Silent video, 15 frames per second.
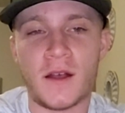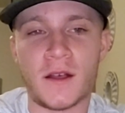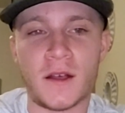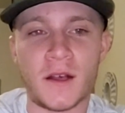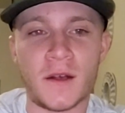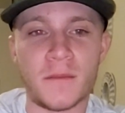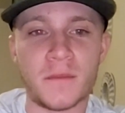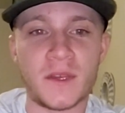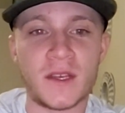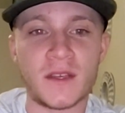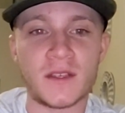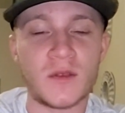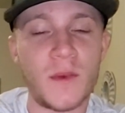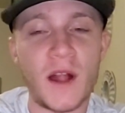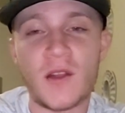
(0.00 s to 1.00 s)
Um,
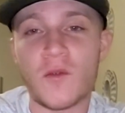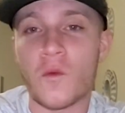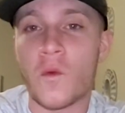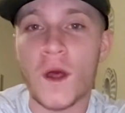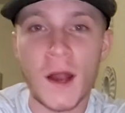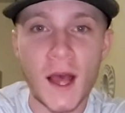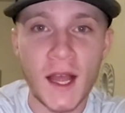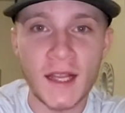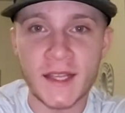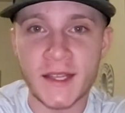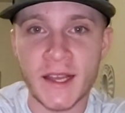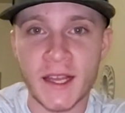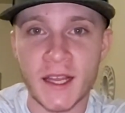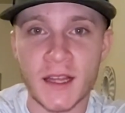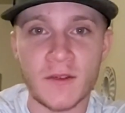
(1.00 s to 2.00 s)
because no matter what I
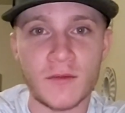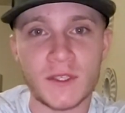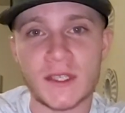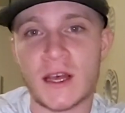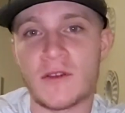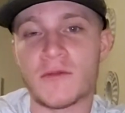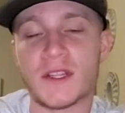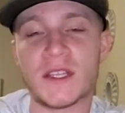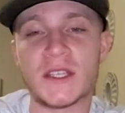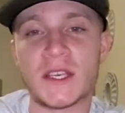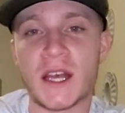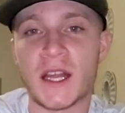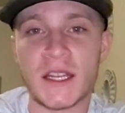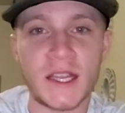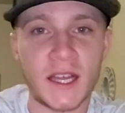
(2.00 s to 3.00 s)
did, it was not
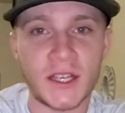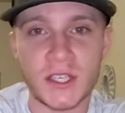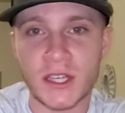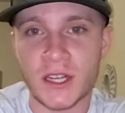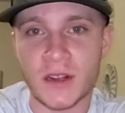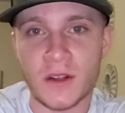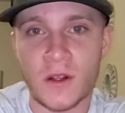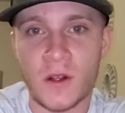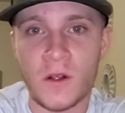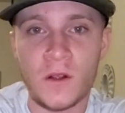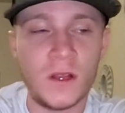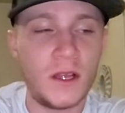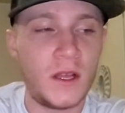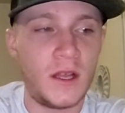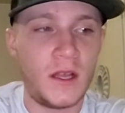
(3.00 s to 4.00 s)
releasing any tension at
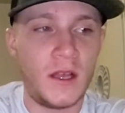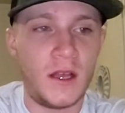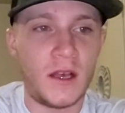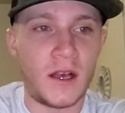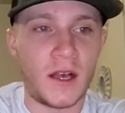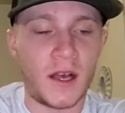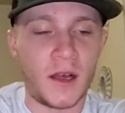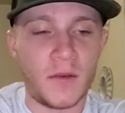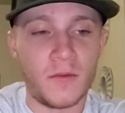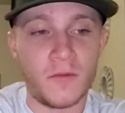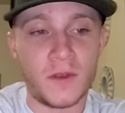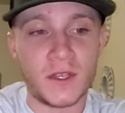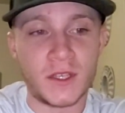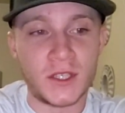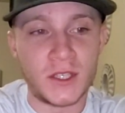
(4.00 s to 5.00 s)
all, um,
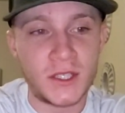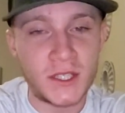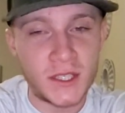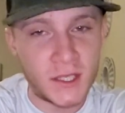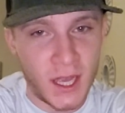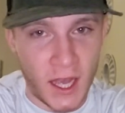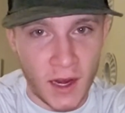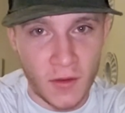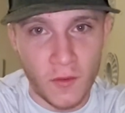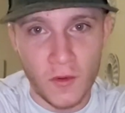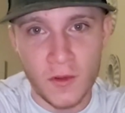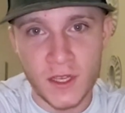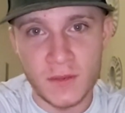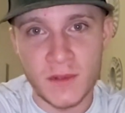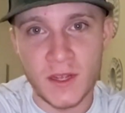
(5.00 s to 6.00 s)
which kind of
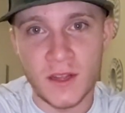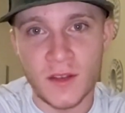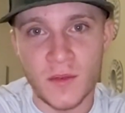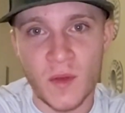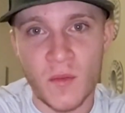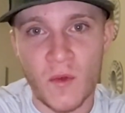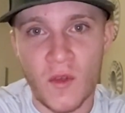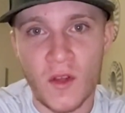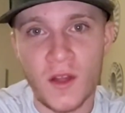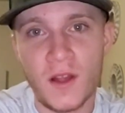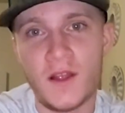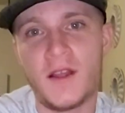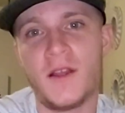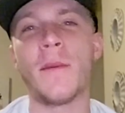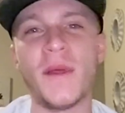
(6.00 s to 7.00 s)
worries me a little bit more.
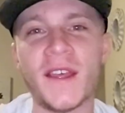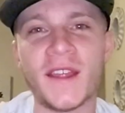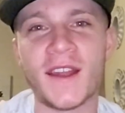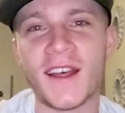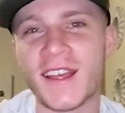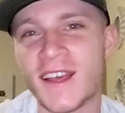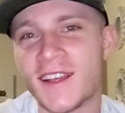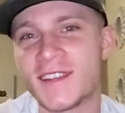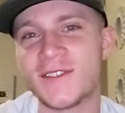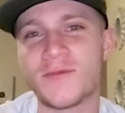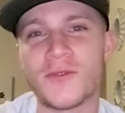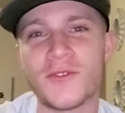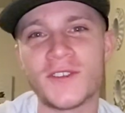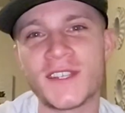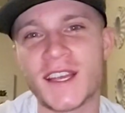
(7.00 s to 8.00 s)
I mean, I guess
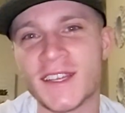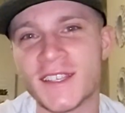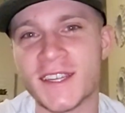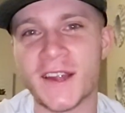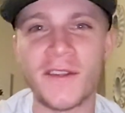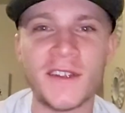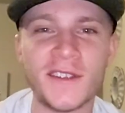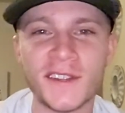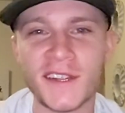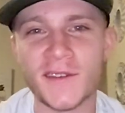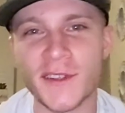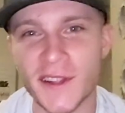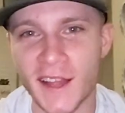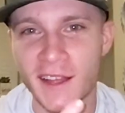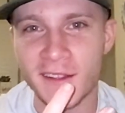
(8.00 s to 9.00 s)
worst case scenario, you
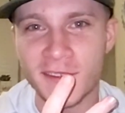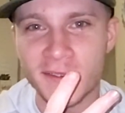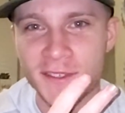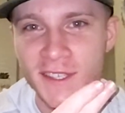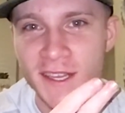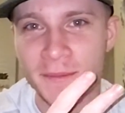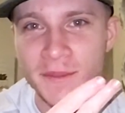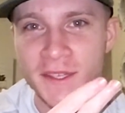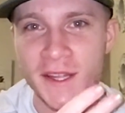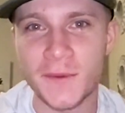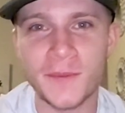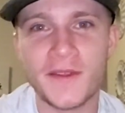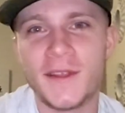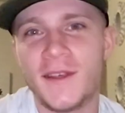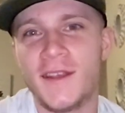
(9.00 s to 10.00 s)
give it like a little snip
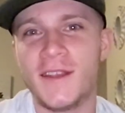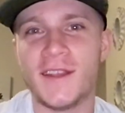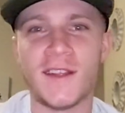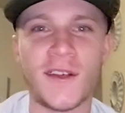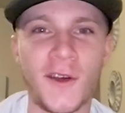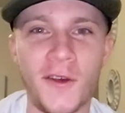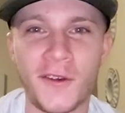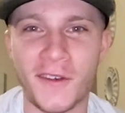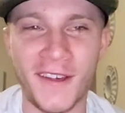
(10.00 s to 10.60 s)
snip, you know,